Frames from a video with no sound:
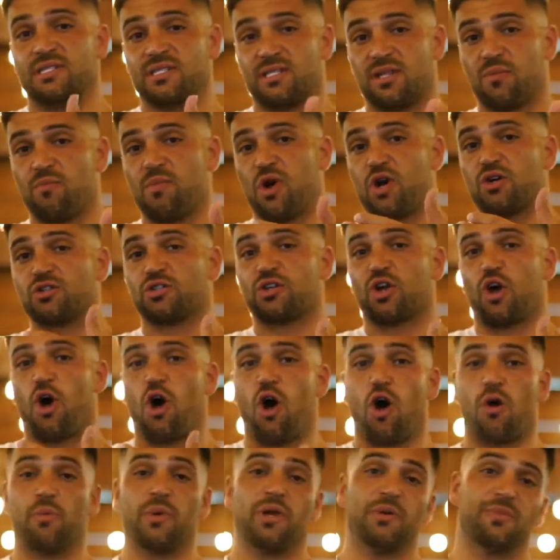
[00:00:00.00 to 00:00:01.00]
is the most
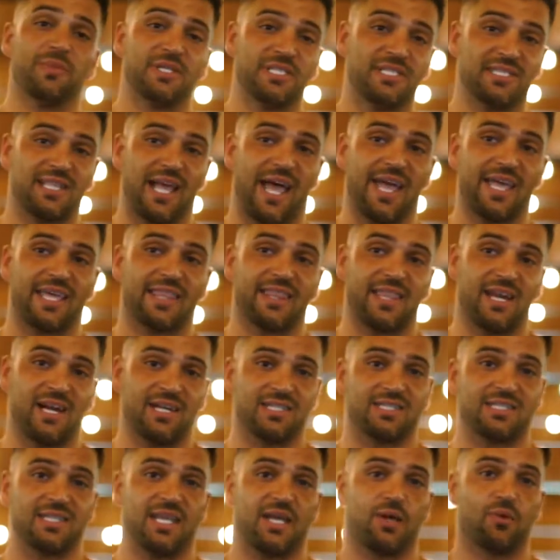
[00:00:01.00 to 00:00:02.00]
common mistake that
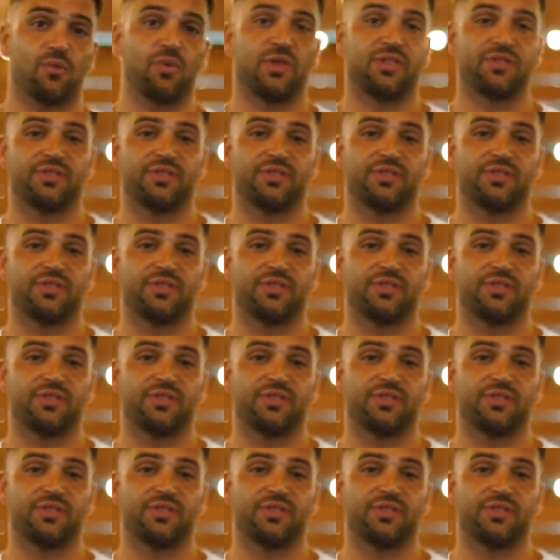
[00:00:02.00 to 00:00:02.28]
I see with